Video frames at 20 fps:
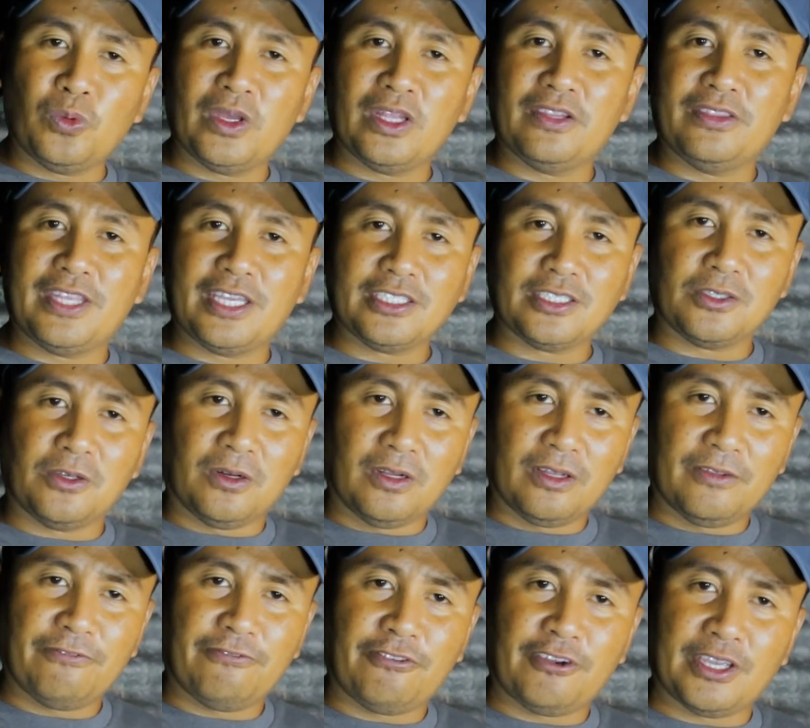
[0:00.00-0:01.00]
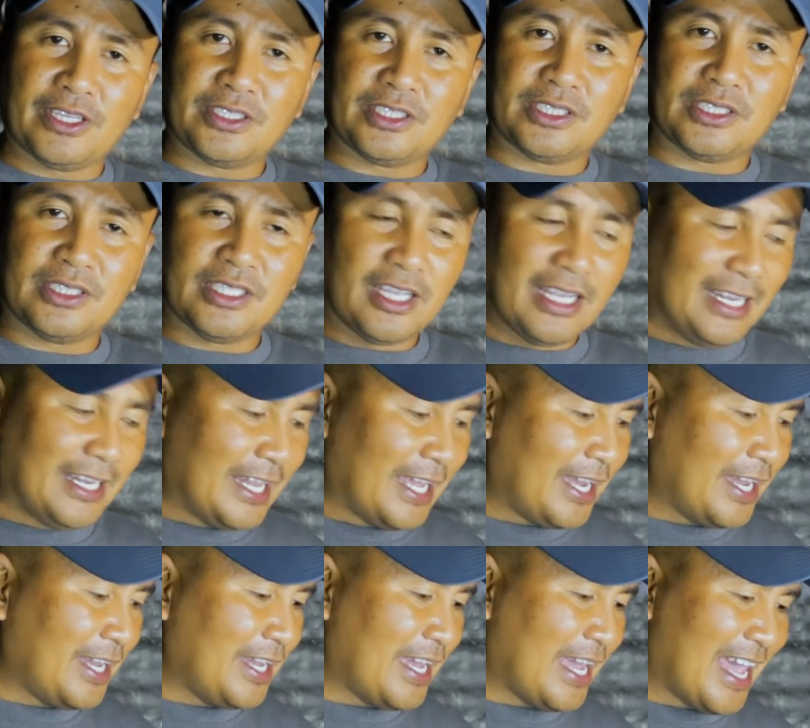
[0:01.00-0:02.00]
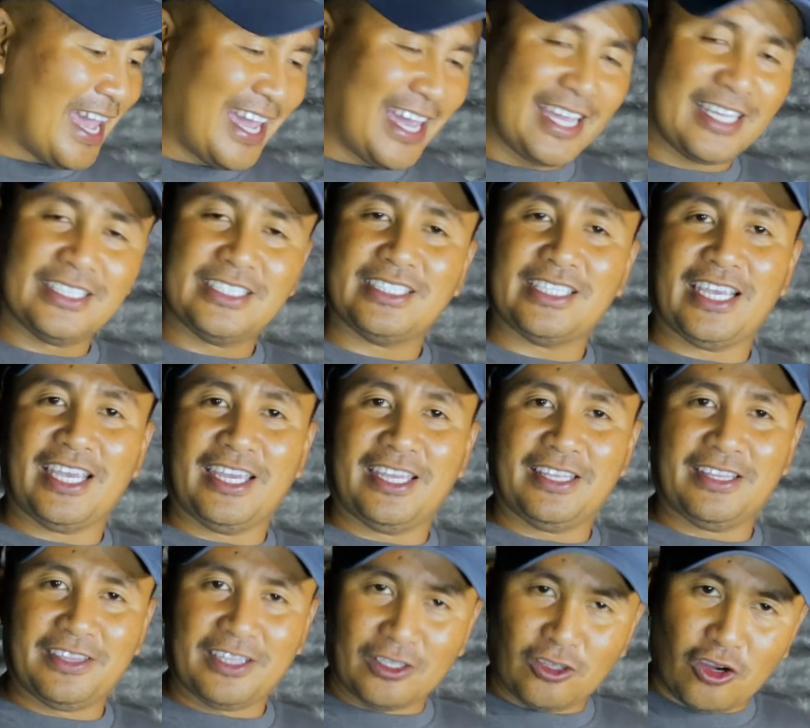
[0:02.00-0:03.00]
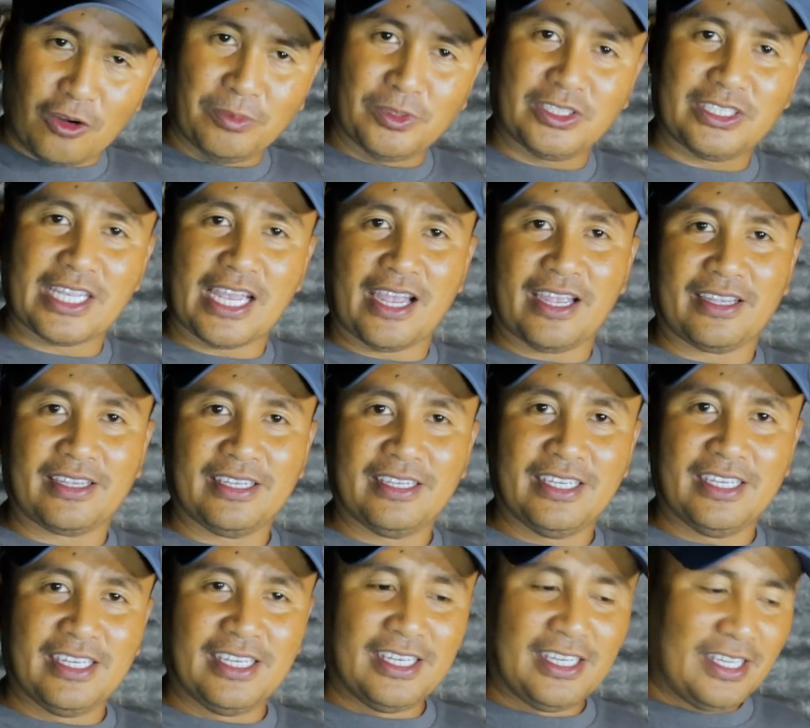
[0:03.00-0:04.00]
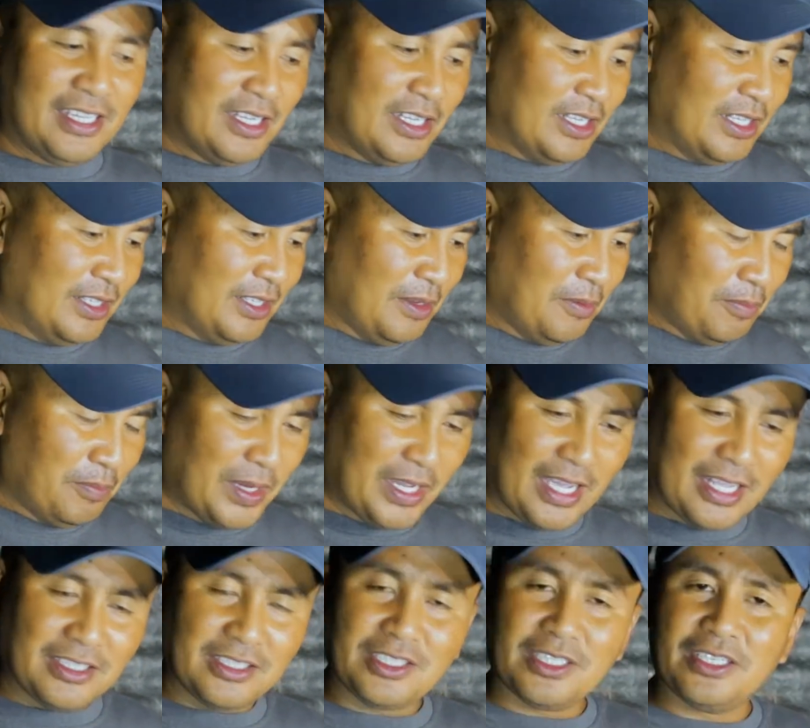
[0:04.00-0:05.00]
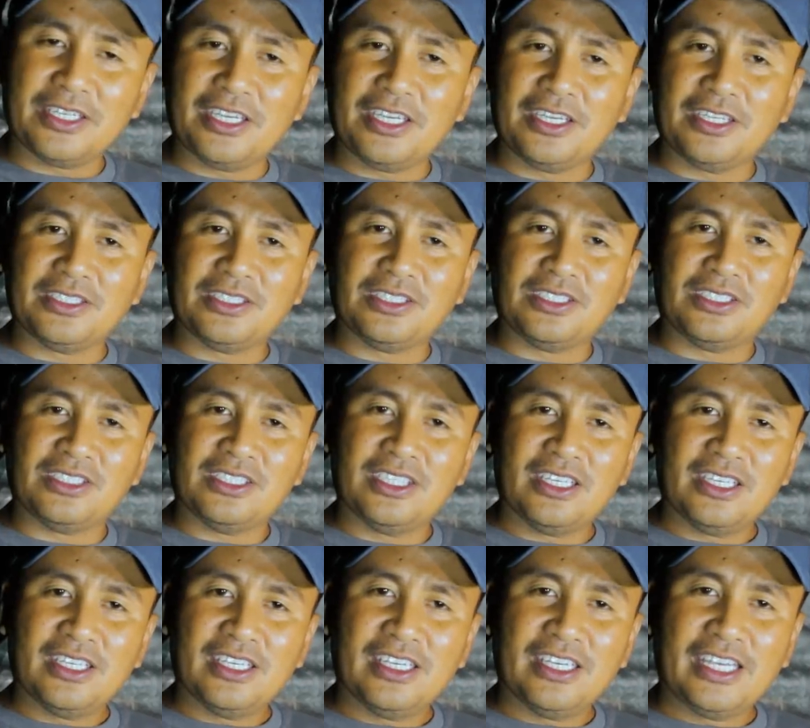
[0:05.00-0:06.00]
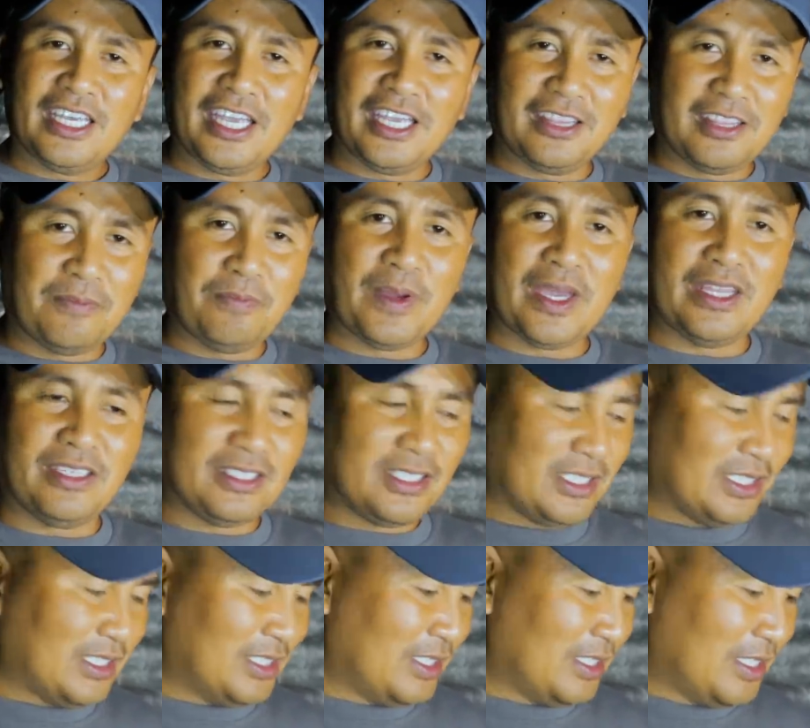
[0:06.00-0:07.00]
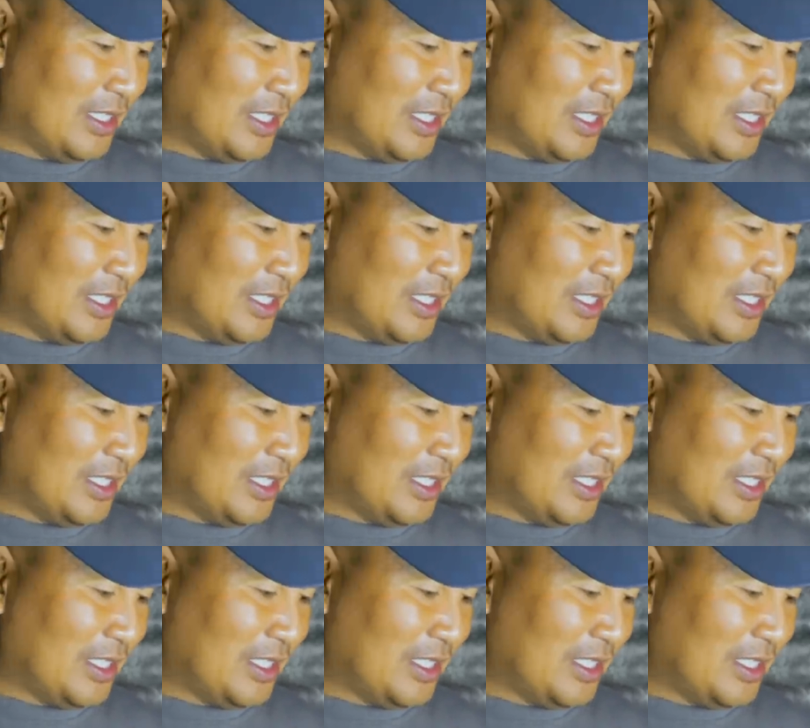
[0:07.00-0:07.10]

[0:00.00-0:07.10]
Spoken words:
will this goldfish lay eggs in the common tank? My answer is, it depends.